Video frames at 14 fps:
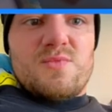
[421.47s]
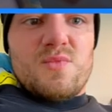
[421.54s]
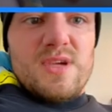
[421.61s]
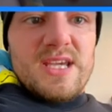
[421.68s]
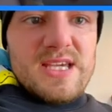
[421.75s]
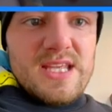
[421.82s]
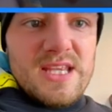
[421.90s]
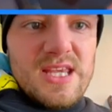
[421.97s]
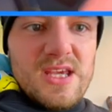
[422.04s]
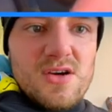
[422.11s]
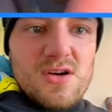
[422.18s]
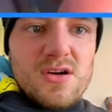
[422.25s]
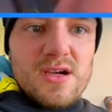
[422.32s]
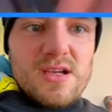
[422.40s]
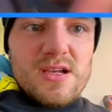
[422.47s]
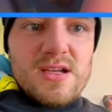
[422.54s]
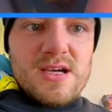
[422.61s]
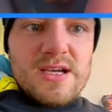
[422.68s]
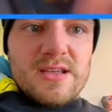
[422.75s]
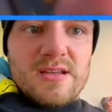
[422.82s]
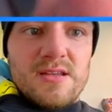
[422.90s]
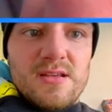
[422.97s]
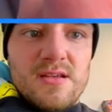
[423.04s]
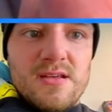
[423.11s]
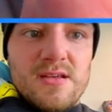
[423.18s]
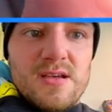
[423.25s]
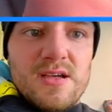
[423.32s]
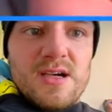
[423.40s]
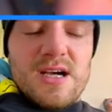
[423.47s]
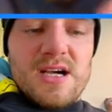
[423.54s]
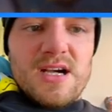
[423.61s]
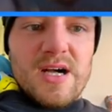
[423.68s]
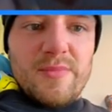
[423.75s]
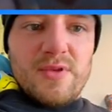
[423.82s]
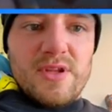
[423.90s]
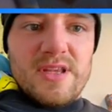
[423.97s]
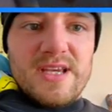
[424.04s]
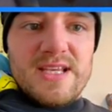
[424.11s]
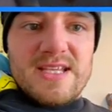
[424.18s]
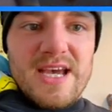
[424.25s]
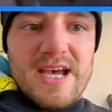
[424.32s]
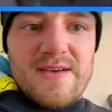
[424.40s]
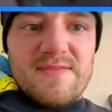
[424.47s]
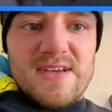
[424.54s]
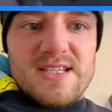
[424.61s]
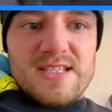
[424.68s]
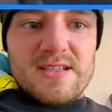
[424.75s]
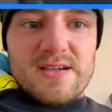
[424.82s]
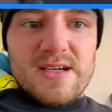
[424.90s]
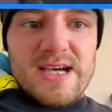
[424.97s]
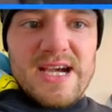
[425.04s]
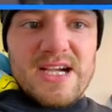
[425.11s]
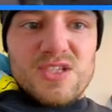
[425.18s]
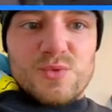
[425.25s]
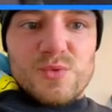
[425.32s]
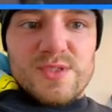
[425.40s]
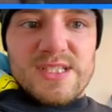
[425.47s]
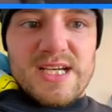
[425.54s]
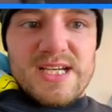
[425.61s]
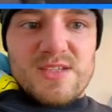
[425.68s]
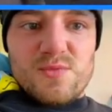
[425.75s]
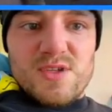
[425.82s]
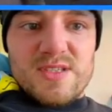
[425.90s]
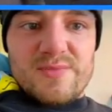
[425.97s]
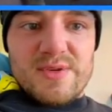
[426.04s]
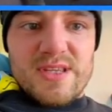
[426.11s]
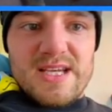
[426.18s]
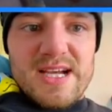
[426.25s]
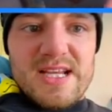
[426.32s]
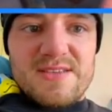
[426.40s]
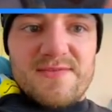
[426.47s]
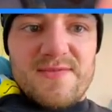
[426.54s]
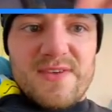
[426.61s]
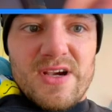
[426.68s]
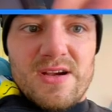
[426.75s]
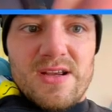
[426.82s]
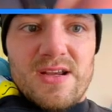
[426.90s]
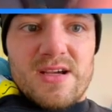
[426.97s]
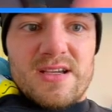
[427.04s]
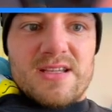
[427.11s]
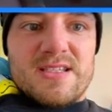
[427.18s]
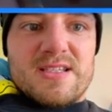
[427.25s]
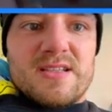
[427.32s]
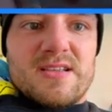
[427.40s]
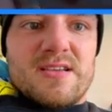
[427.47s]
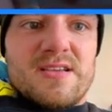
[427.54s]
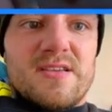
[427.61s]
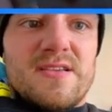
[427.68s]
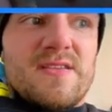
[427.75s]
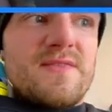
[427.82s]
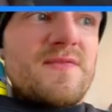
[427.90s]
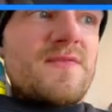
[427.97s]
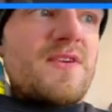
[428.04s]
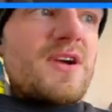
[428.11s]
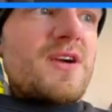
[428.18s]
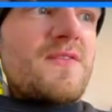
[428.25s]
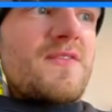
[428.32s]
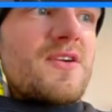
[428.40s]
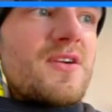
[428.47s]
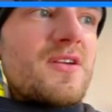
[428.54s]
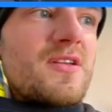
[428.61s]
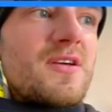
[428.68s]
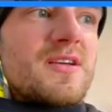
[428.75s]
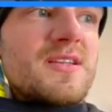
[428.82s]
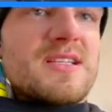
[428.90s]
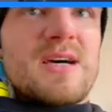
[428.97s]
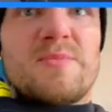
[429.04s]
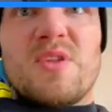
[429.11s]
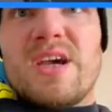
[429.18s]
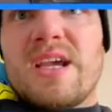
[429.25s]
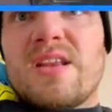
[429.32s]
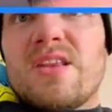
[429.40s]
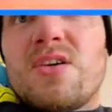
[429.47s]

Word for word: we get the Arcanine. A couple of these, I have these in the actual size ones, but that is very nice. Very, very nice. I'm liking the